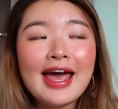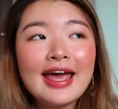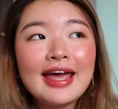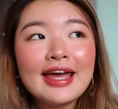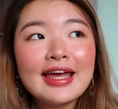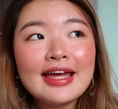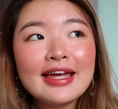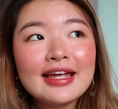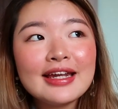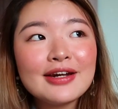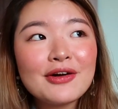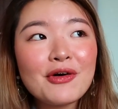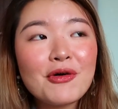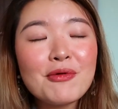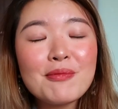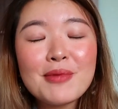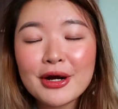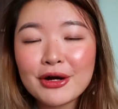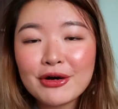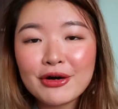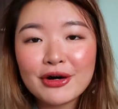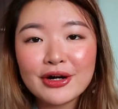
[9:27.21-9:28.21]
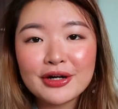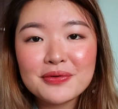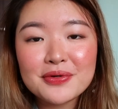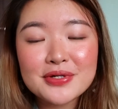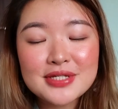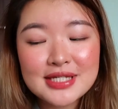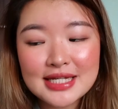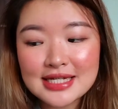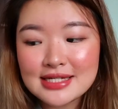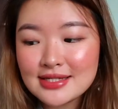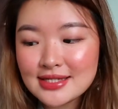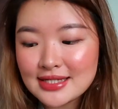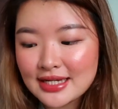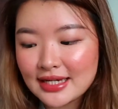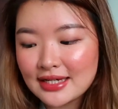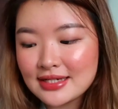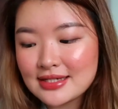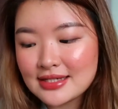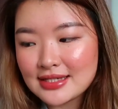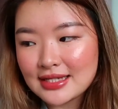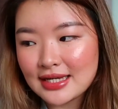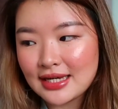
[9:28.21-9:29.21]
and oh my god, it was
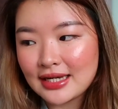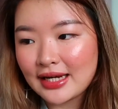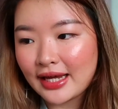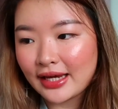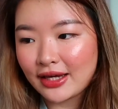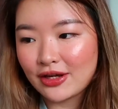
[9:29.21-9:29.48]
insane seeing